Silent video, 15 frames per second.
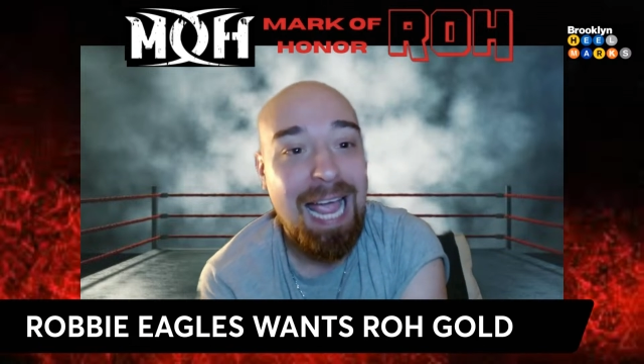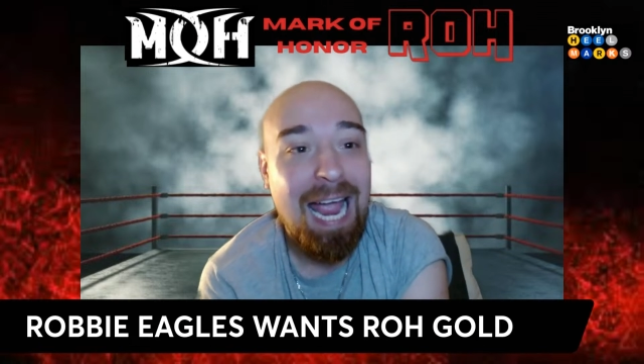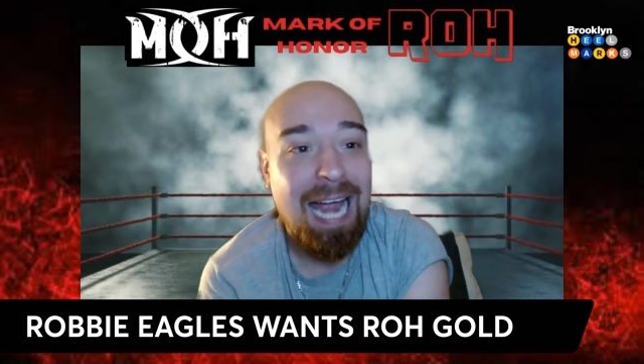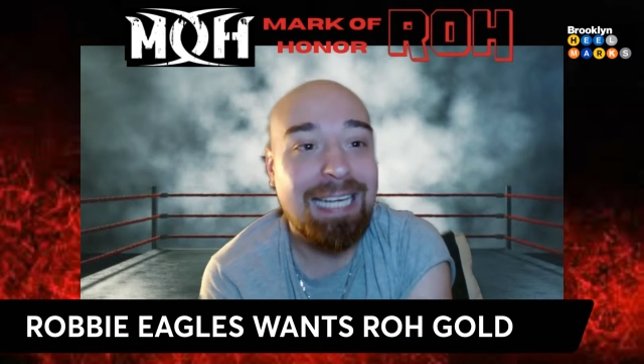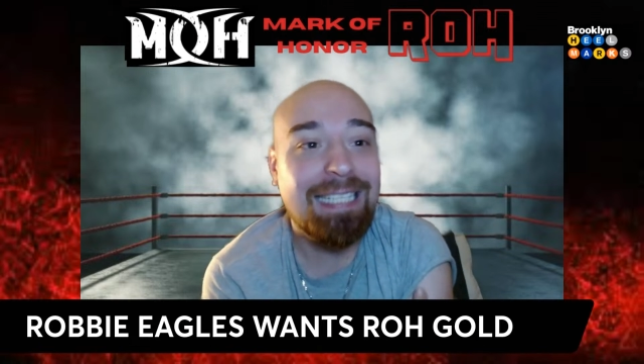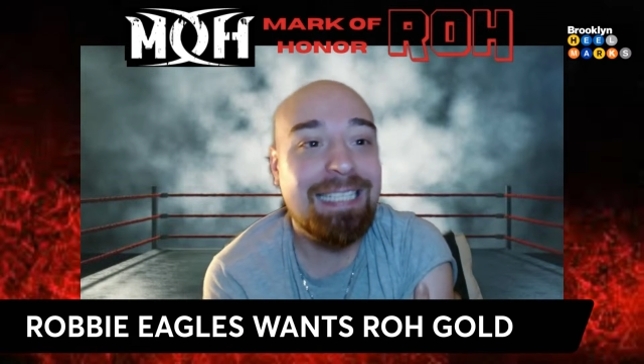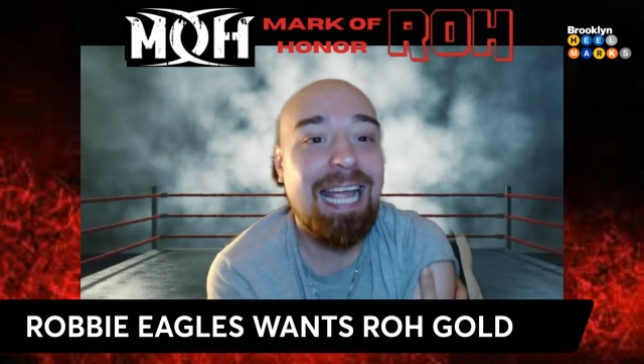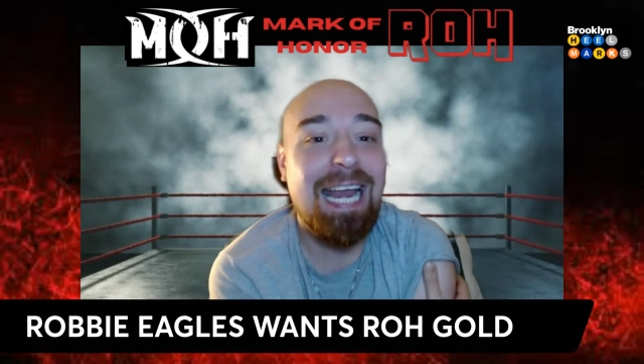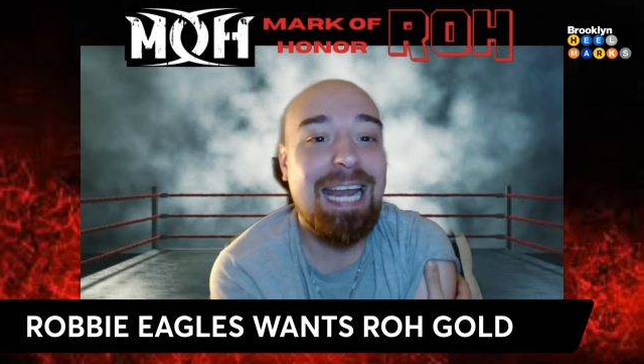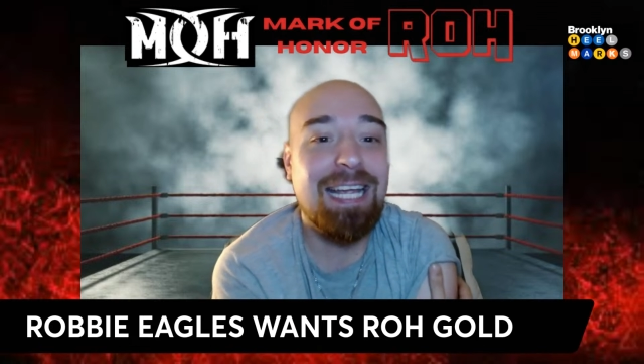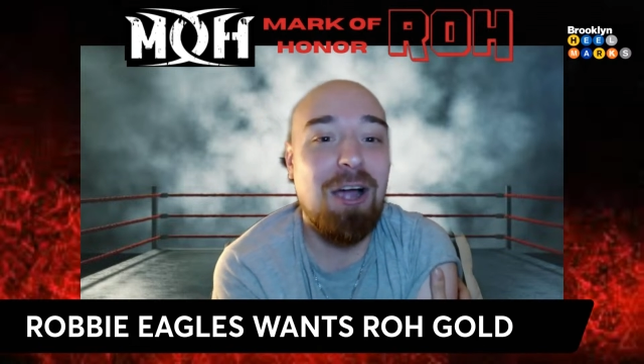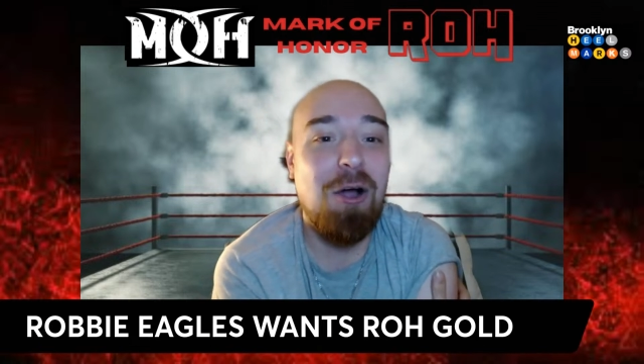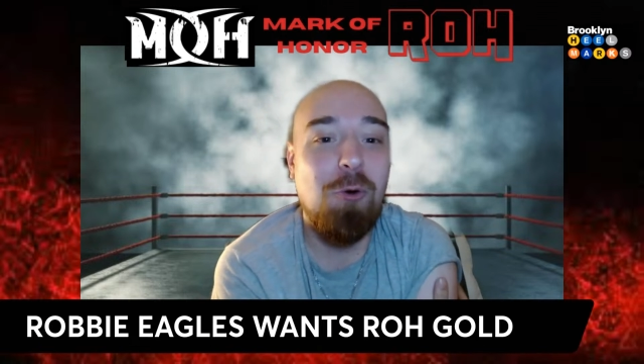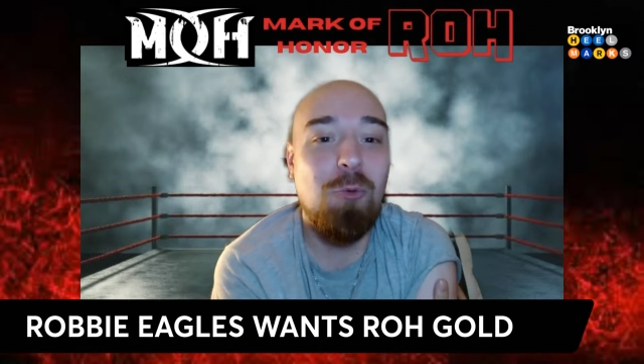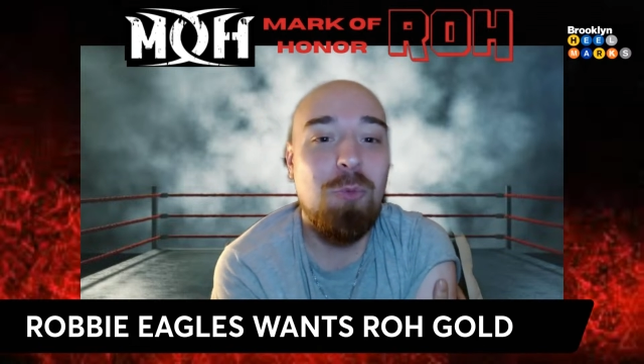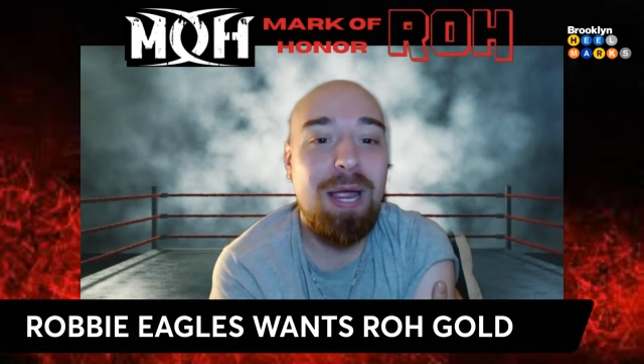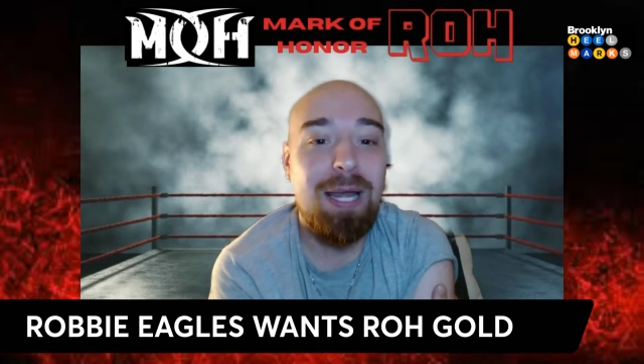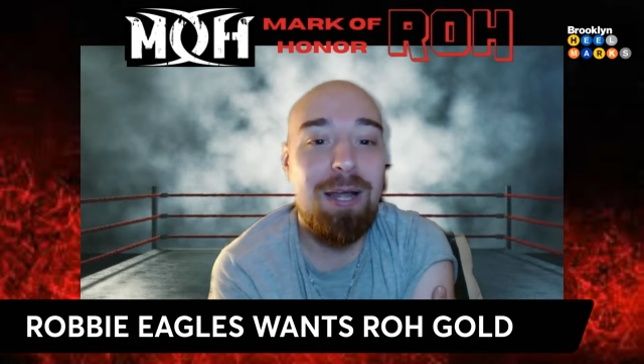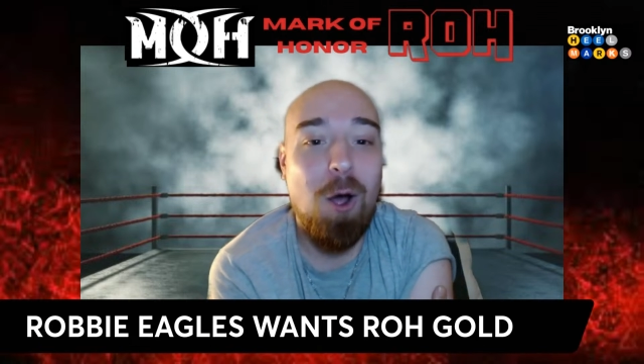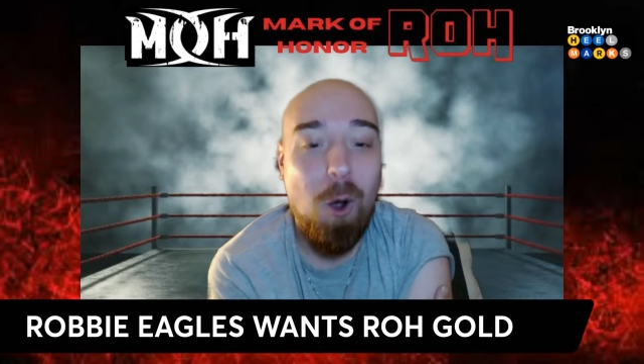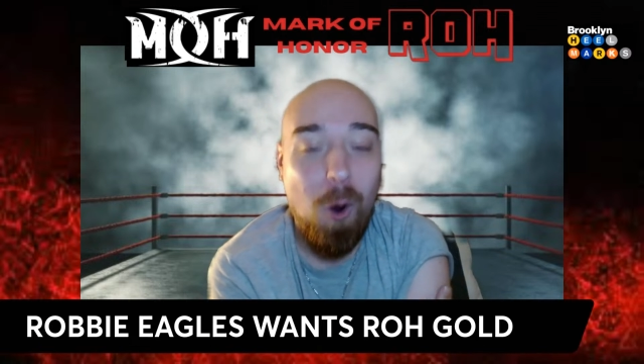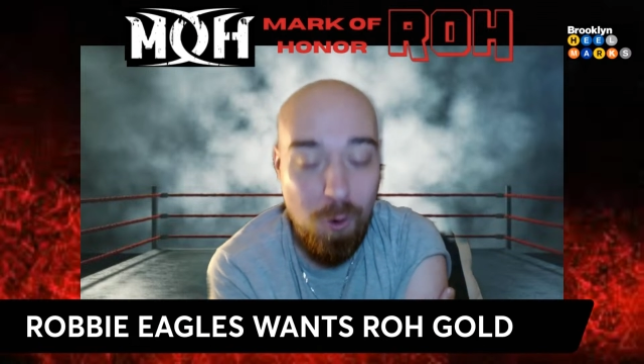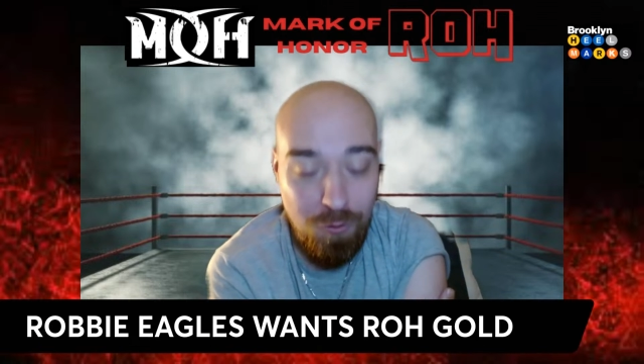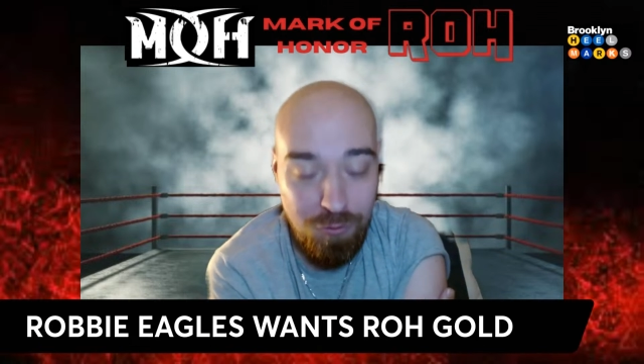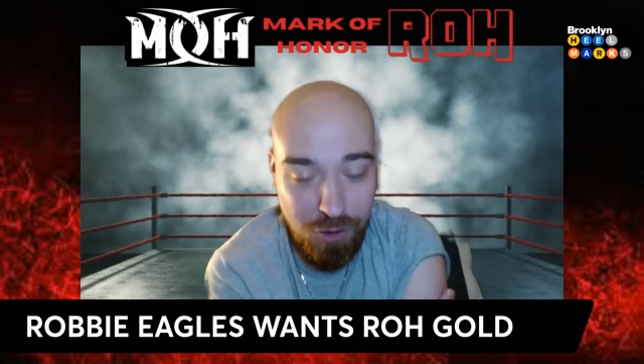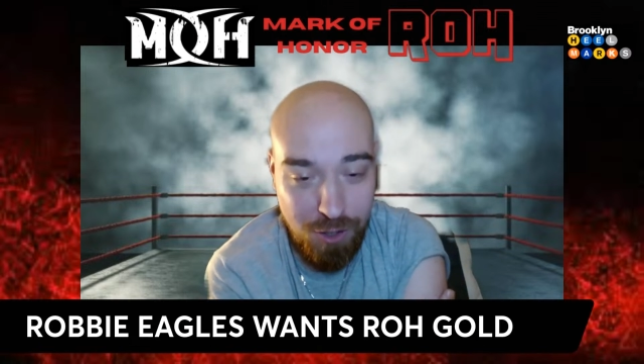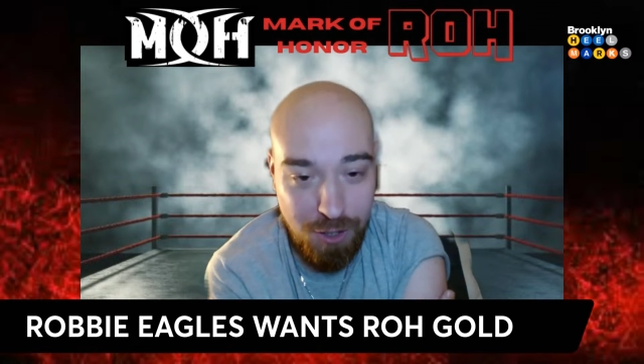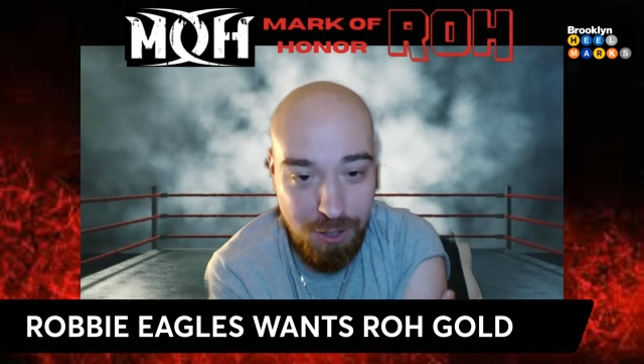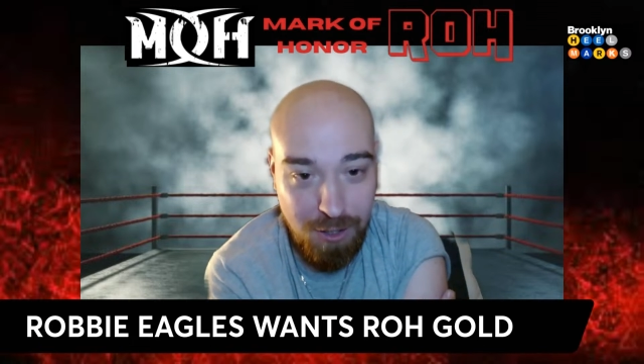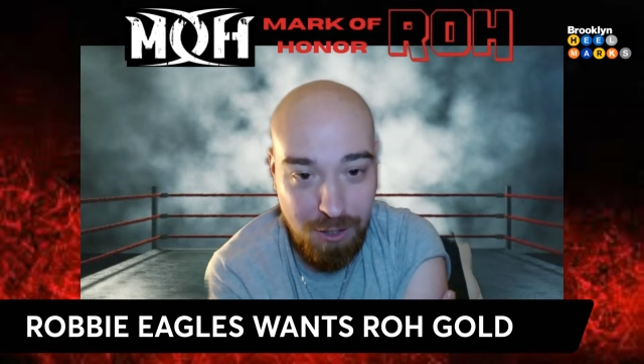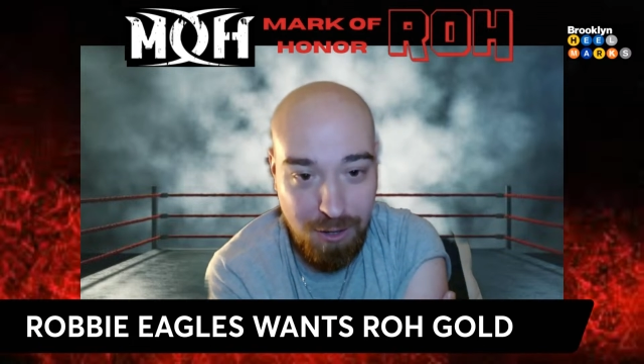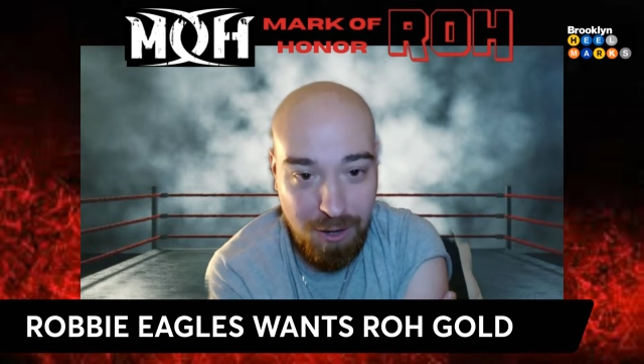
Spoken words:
and getting a win over